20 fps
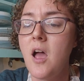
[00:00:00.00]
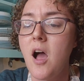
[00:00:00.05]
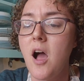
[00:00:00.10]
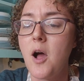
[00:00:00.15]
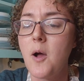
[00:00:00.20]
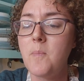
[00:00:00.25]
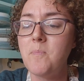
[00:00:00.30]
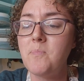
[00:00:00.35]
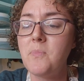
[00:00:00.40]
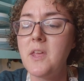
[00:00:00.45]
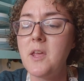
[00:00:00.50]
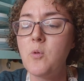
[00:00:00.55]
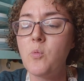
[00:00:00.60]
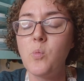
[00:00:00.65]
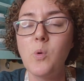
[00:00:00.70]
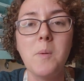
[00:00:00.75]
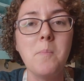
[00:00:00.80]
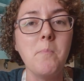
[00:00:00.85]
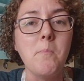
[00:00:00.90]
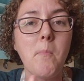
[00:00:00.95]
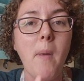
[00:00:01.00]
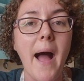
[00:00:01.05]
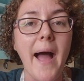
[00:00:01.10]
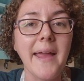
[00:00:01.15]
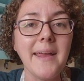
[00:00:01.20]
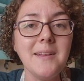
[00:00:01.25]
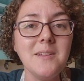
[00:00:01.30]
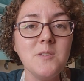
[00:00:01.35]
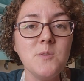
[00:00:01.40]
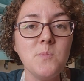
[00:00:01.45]
Um, it
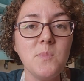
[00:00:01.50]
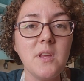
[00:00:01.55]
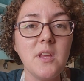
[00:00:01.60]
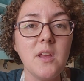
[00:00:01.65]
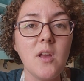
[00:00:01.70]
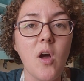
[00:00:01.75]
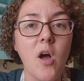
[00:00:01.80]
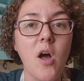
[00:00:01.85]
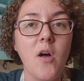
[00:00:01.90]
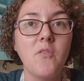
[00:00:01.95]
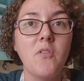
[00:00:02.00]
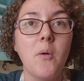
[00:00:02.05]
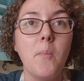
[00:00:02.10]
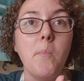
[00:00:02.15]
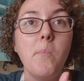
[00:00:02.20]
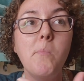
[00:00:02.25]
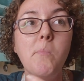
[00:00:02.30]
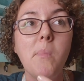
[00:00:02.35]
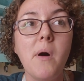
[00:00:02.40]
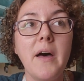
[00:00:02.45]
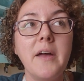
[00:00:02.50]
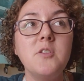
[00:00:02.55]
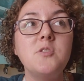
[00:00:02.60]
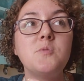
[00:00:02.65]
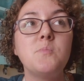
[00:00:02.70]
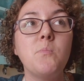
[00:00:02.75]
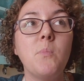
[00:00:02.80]
reminds me of a much,